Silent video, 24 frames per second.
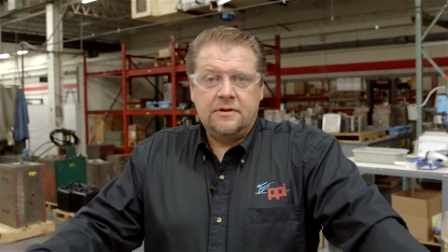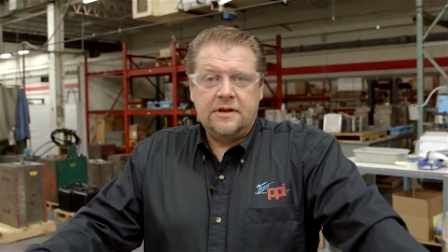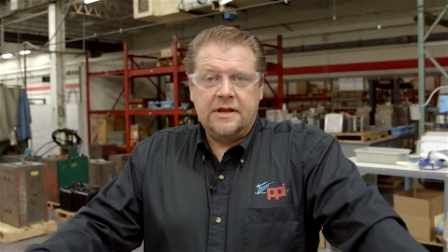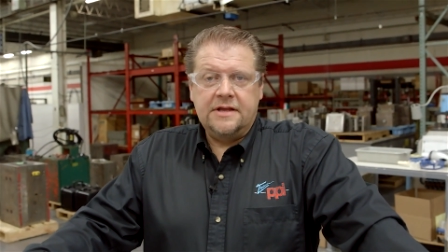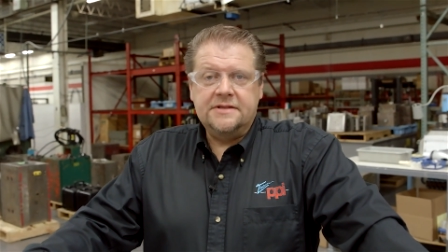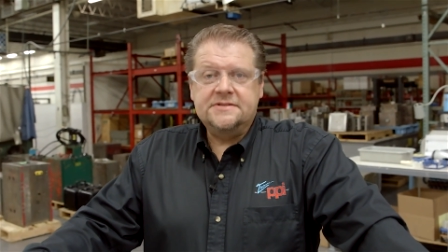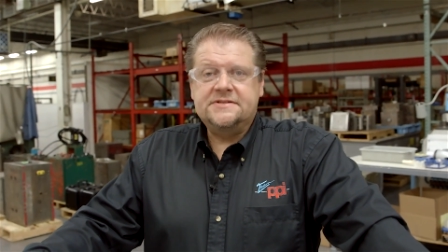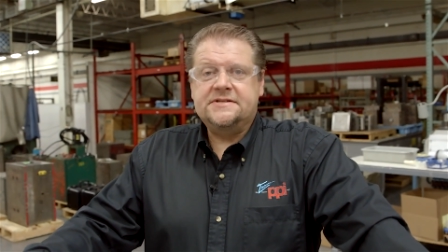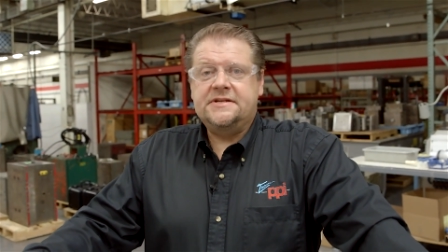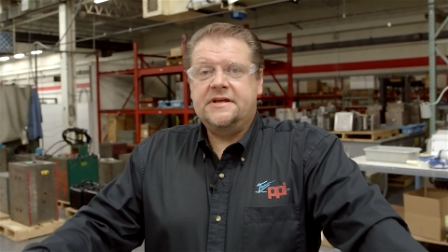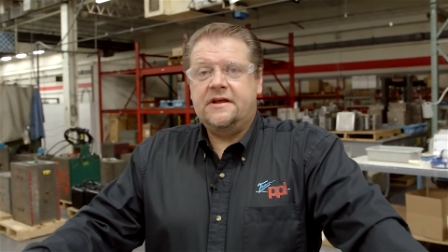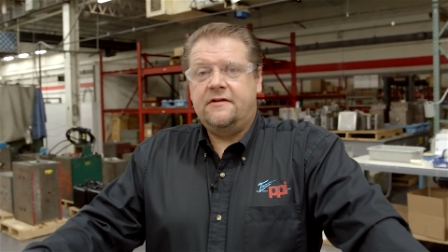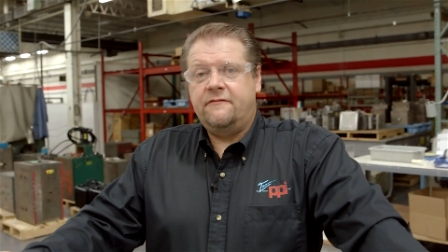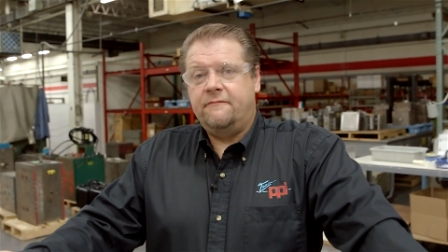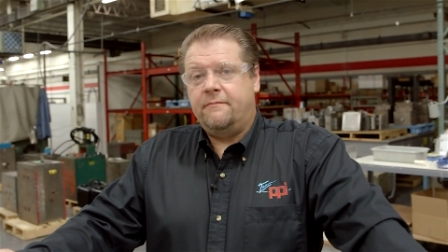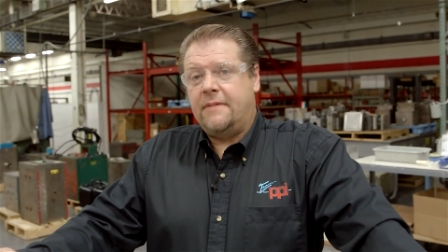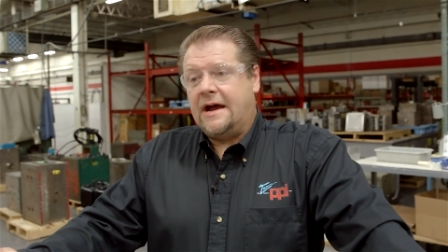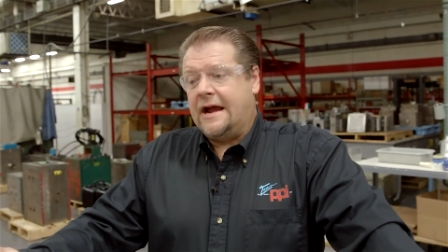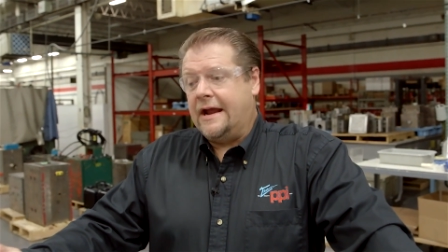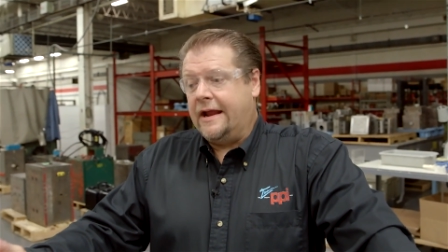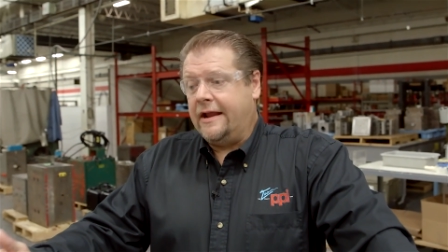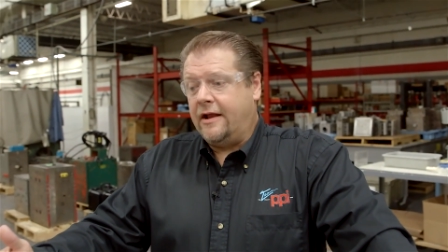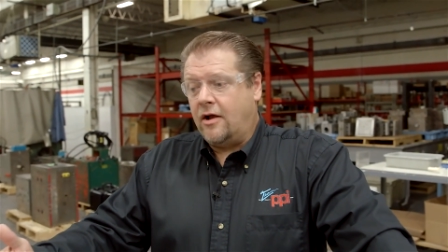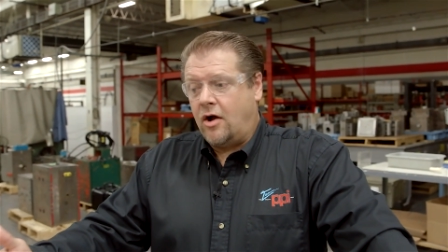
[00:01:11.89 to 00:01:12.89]
Instead of
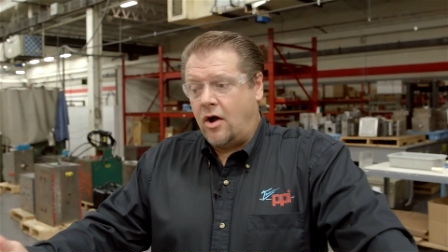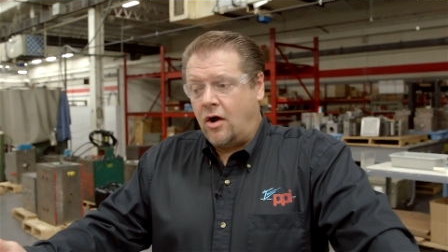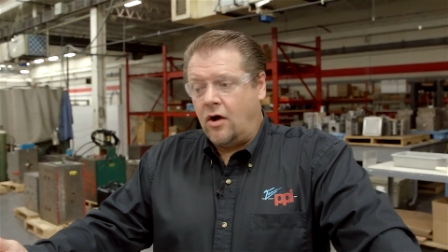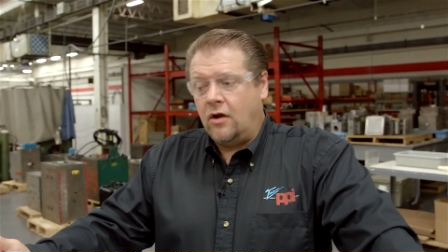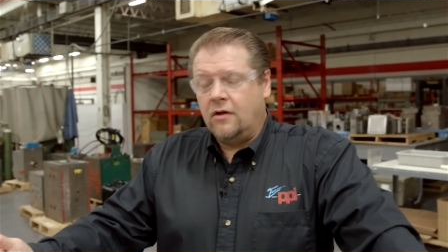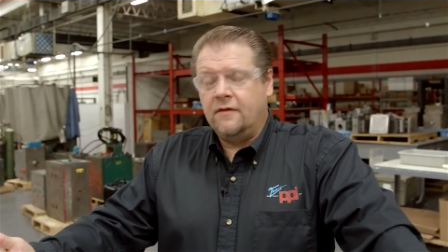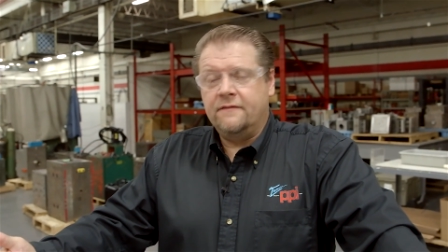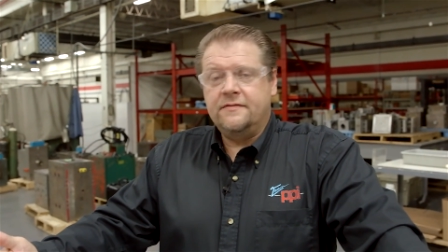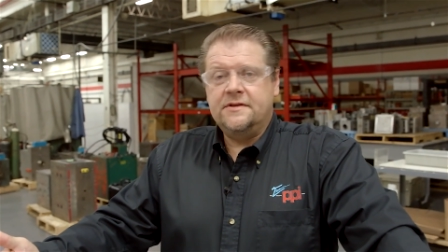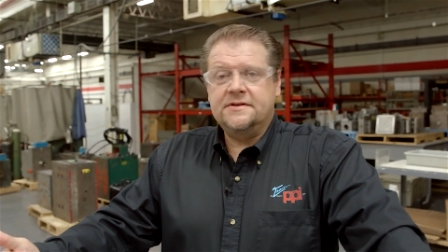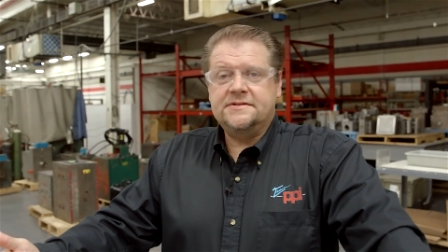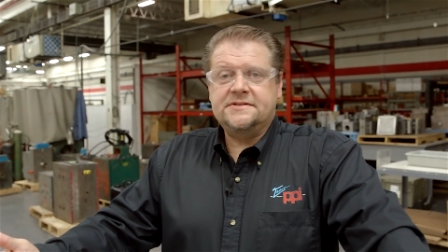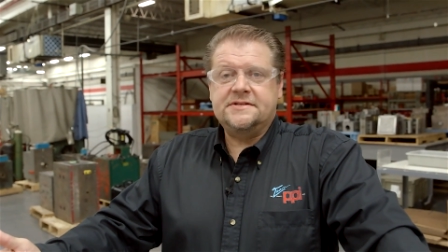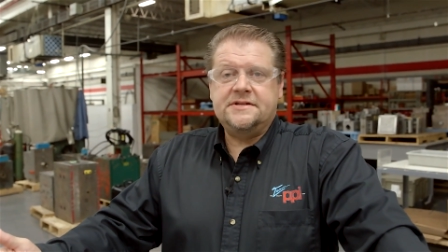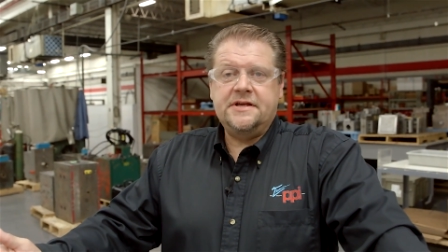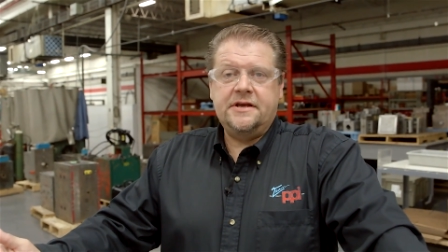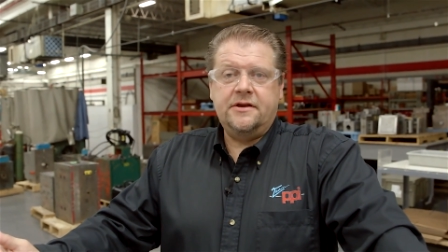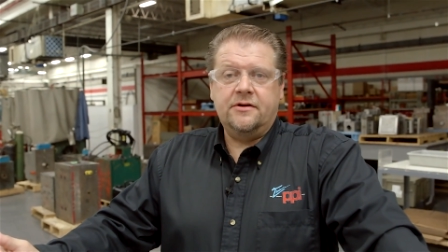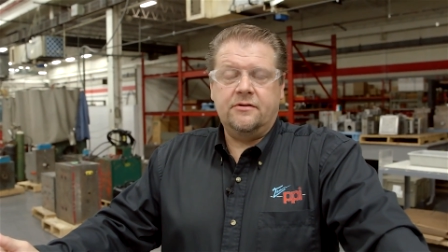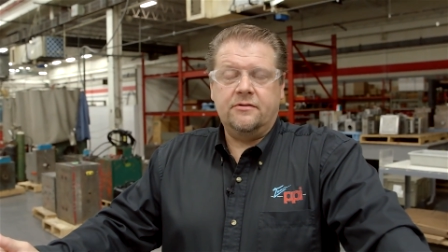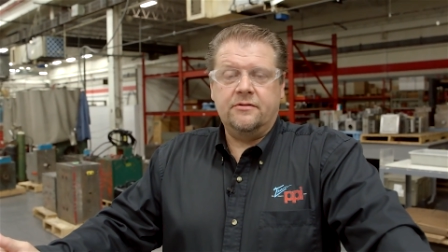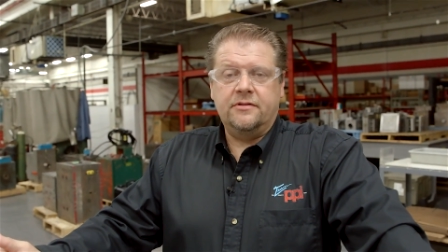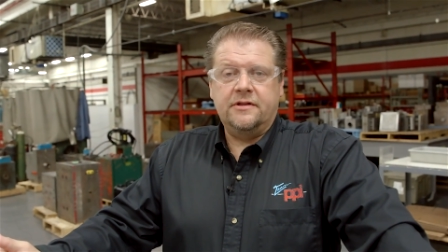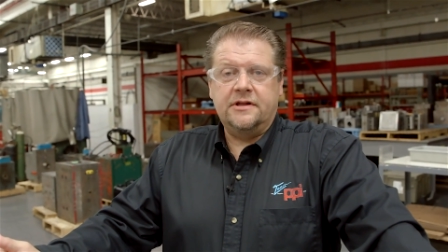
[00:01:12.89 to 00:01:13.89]
buying all of the steel